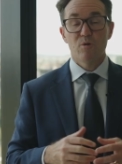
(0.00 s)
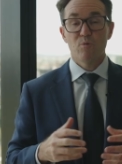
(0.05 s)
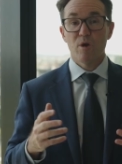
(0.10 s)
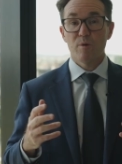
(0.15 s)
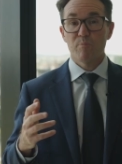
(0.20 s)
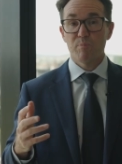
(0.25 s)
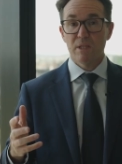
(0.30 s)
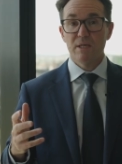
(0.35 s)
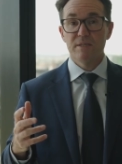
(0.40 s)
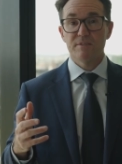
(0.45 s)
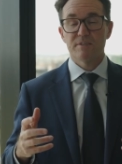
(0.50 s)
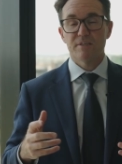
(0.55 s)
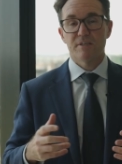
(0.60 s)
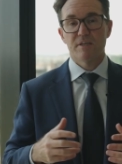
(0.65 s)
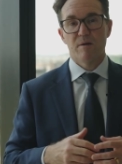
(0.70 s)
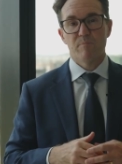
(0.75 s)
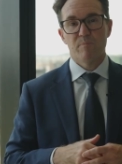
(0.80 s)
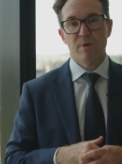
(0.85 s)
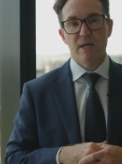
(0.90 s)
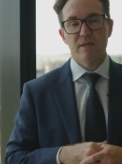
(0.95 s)
We're pleased to
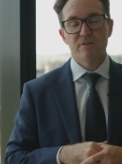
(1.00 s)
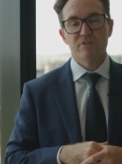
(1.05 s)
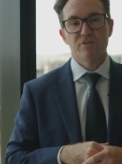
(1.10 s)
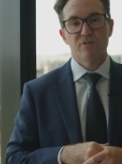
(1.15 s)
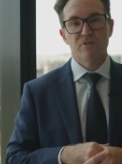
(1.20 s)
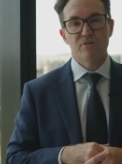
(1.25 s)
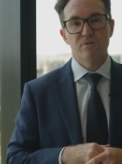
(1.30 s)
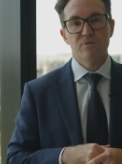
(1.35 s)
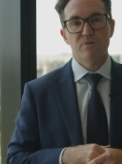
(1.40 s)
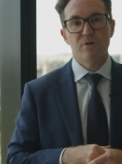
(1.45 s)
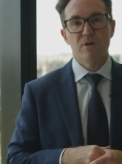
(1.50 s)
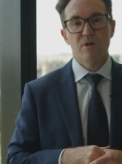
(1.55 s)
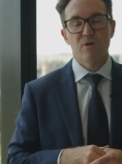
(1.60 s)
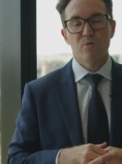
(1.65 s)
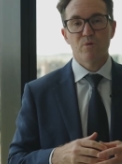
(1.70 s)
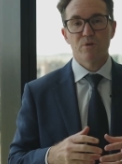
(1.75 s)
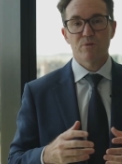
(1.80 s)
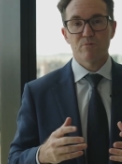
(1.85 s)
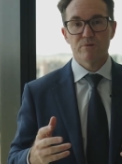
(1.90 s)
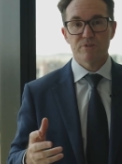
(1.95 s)
come back to you
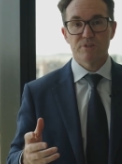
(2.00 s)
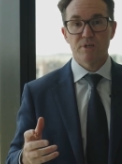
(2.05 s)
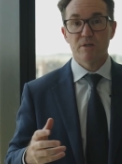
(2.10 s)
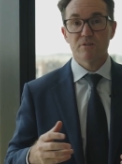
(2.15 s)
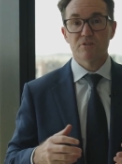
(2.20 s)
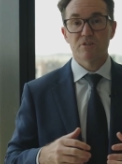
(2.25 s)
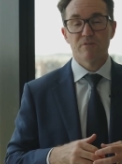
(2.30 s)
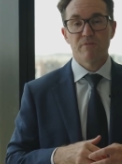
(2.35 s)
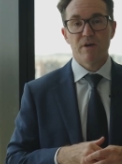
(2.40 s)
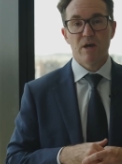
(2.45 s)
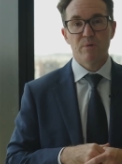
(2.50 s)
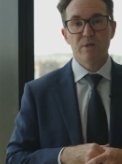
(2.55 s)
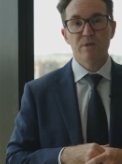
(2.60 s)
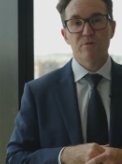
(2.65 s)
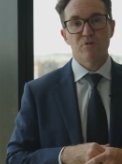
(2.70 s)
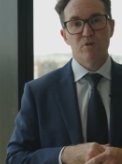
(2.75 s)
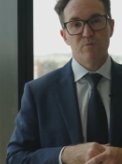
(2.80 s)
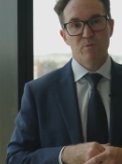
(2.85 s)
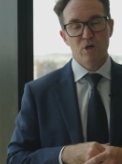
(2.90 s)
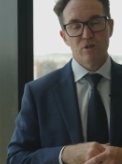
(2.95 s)
with the results of our
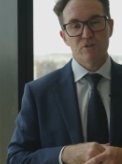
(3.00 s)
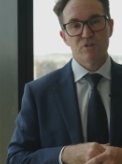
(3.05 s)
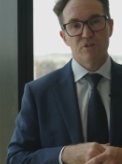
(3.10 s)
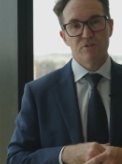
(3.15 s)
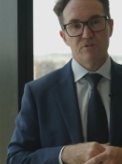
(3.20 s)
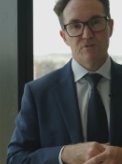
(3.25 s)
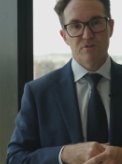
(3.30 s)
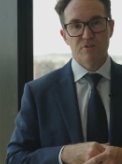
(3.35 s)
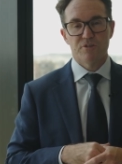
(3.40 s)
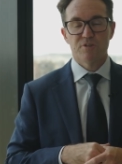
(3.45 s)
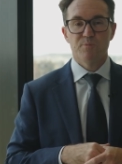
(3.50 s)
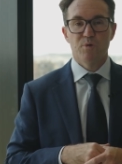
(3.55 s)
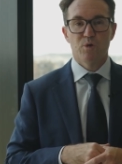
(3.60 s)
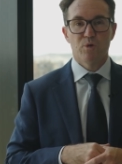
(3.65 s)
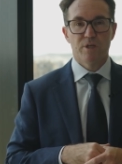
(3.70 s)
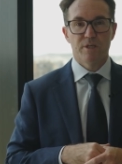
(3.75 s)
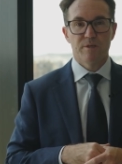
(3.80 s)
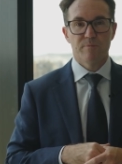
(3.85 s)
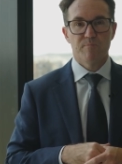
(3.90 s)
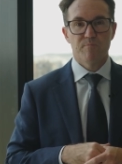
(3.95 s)
in-room auctions this
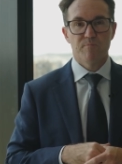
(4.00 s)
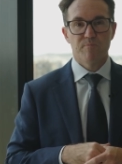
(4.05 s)
morning.